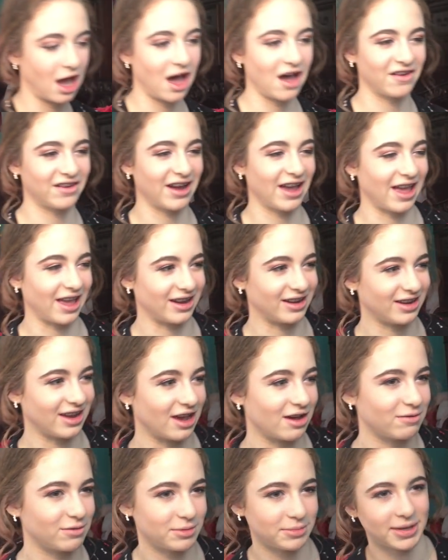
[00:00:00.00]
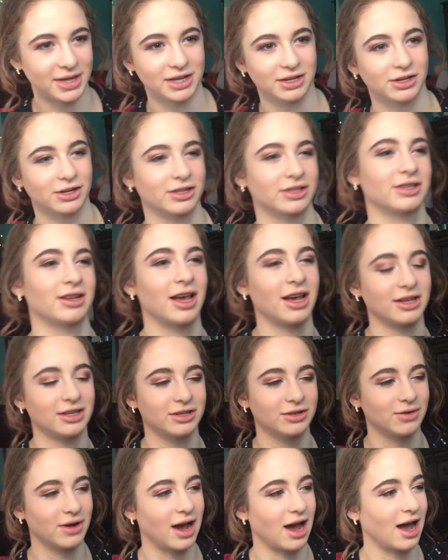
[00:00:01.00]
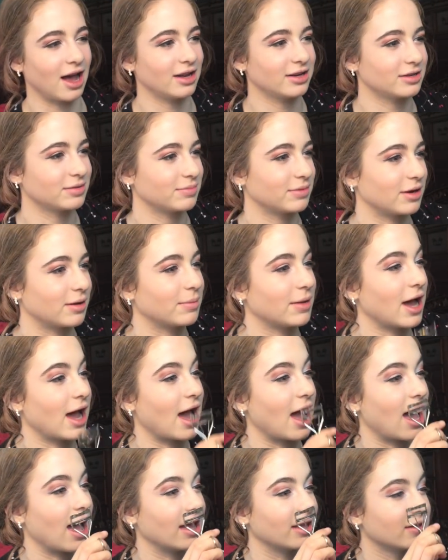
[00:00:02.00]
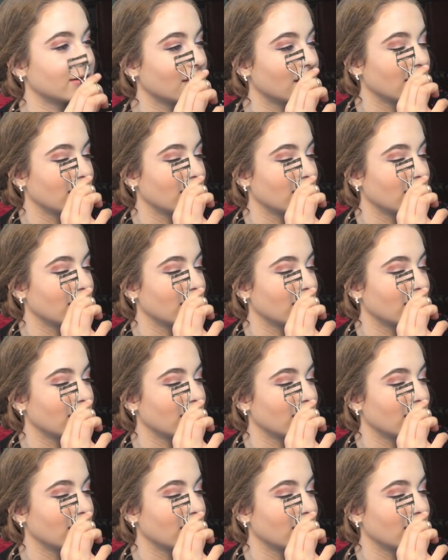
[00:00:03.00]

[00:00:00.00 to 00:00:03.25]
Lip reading: All right, now we make sure it's not too hot to put on my eyes.